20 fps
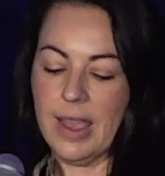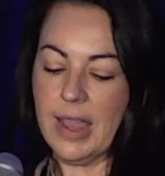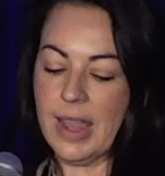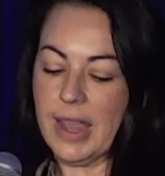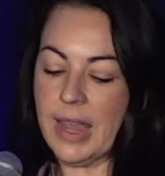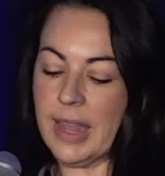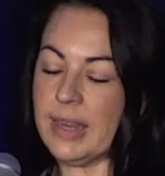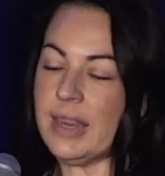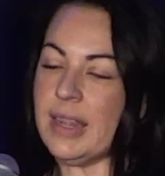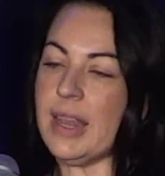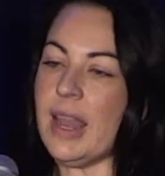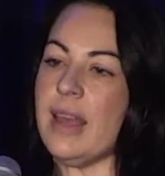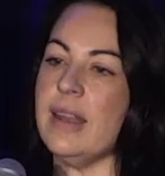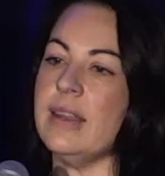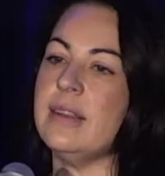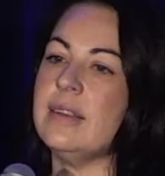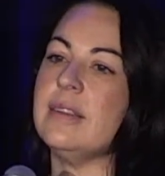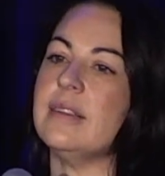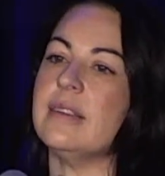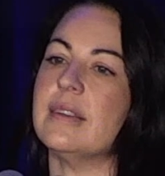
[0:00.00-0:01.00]
In the
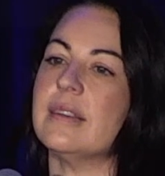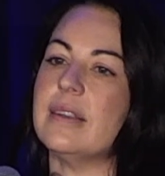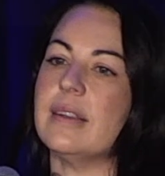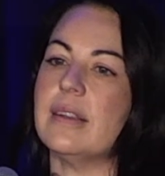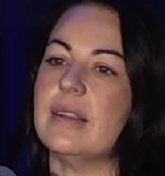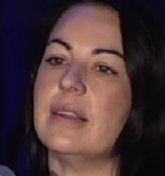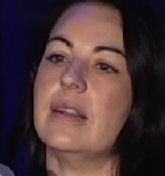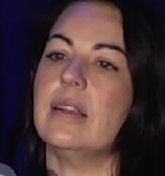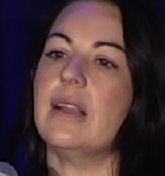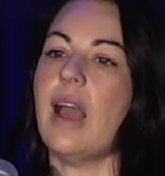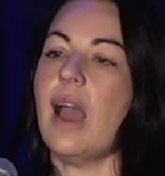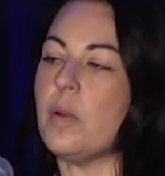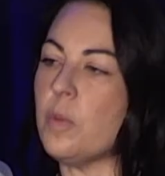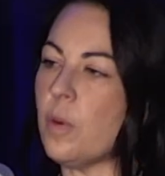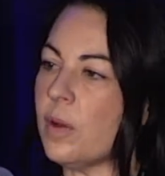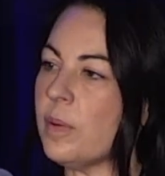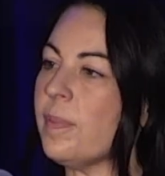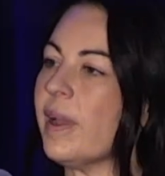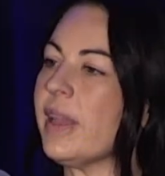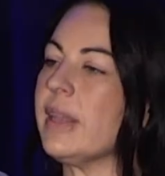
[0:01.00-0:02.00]
end, I
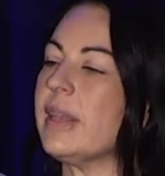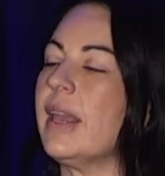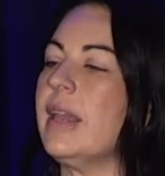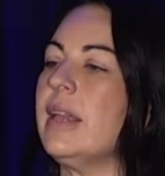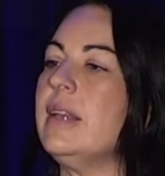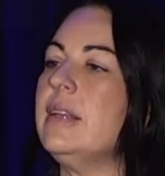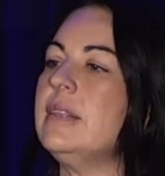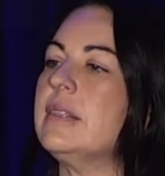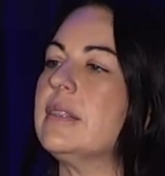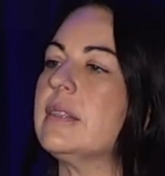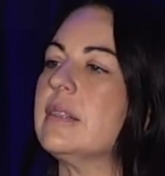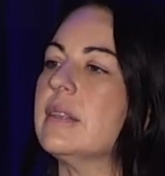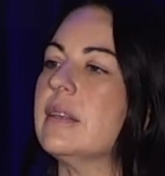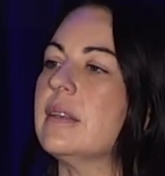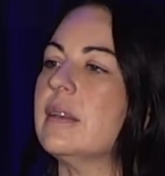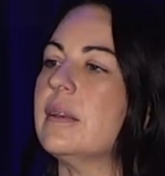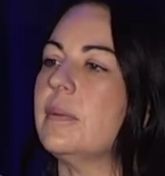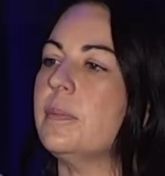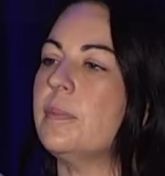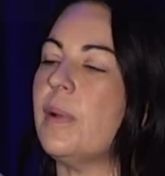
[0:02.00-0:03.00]
won my case,
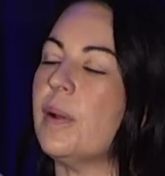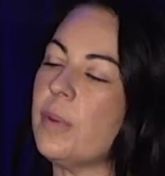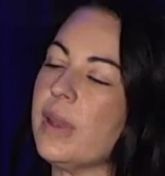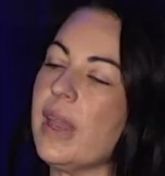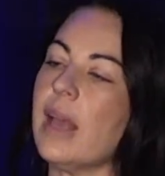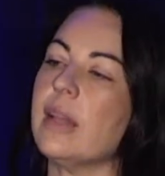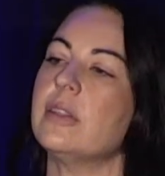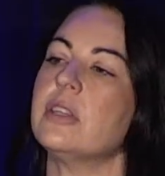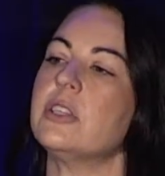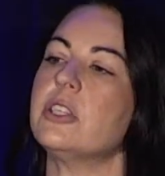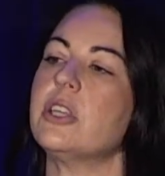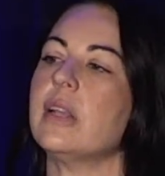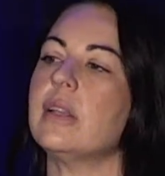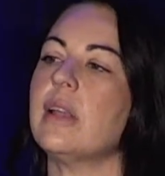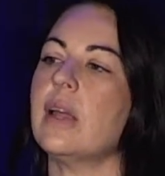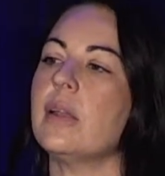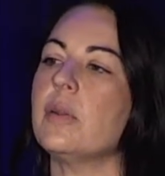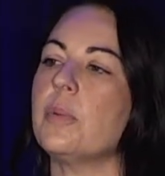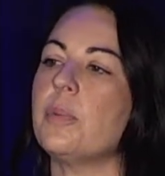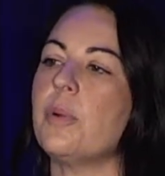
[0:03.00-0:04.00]
but we had to shut
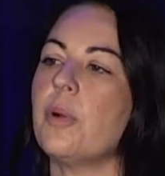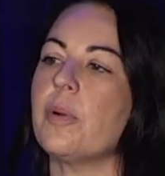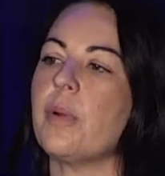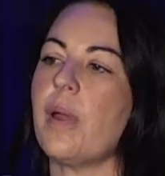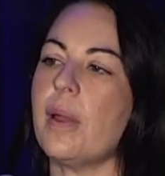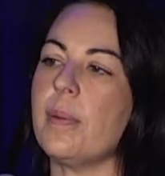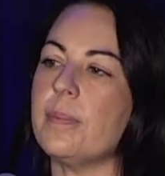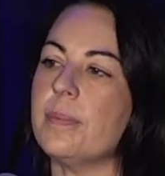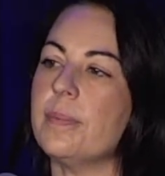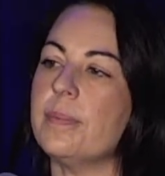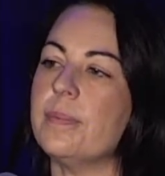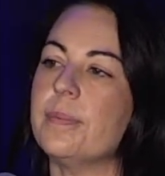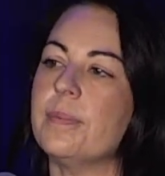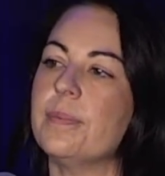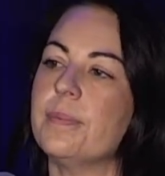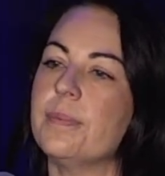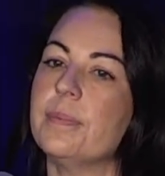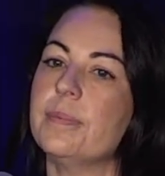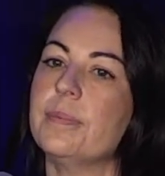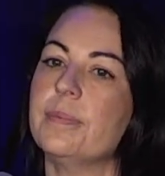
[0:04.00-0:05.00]
down the program.
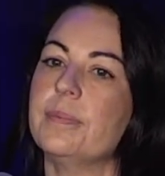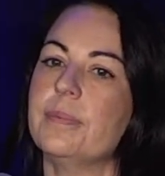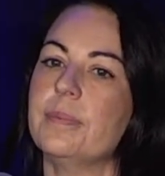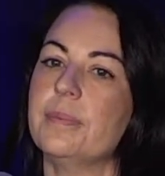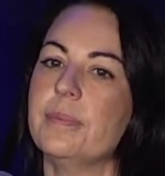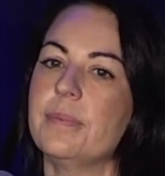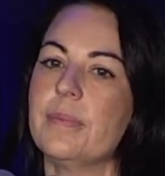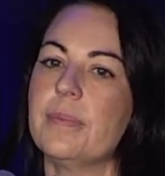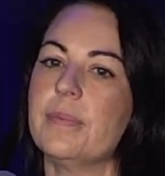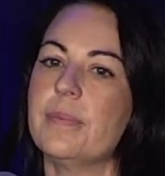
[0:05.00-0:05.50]
Wow.